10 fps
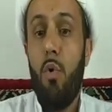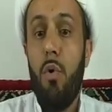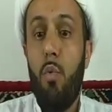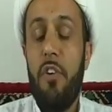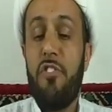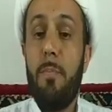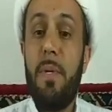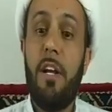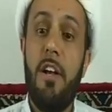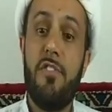Was it
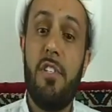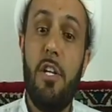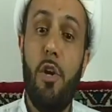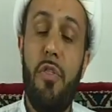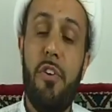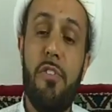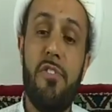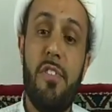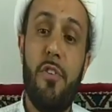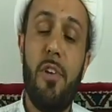because
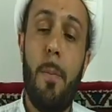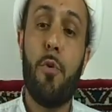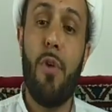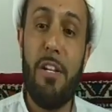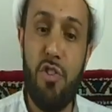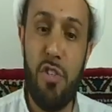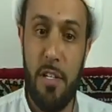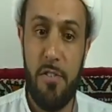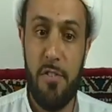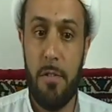there's a
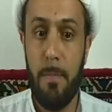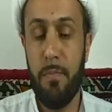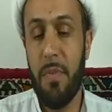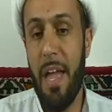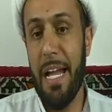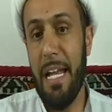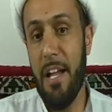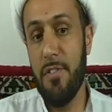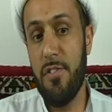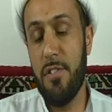prejudice
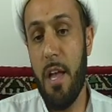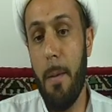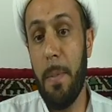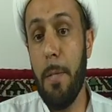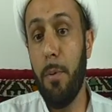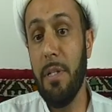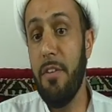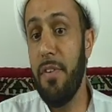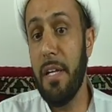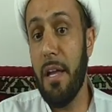against people
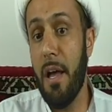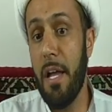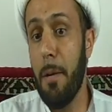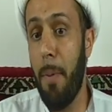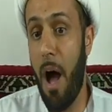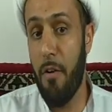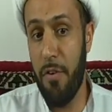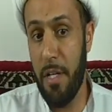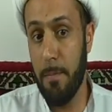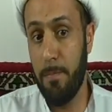living in
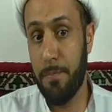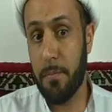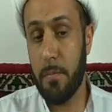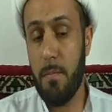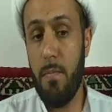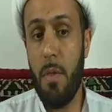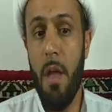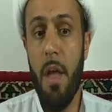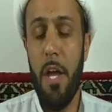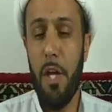poverty?
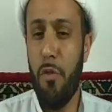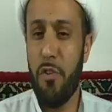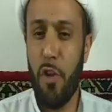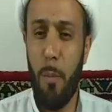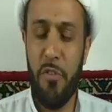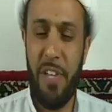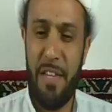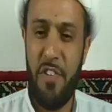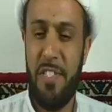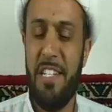There's almost
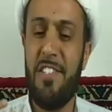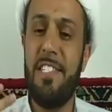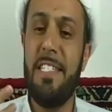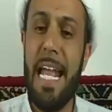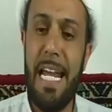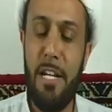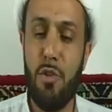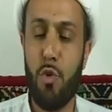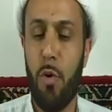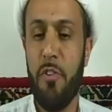like this
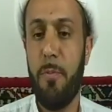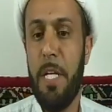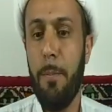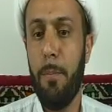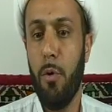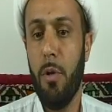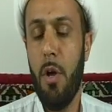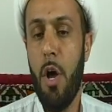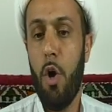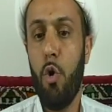disdain towards people
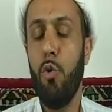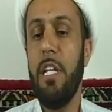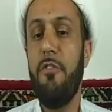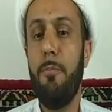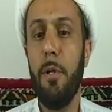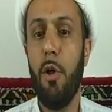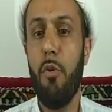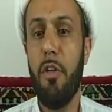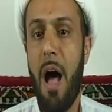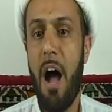who live below
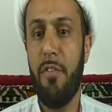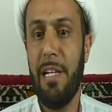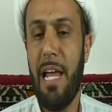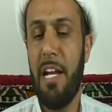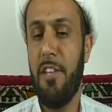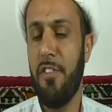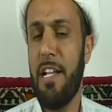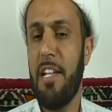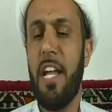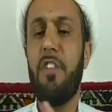the poverty line. It's like
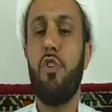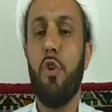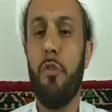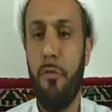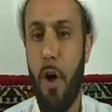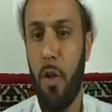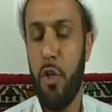it's your fault.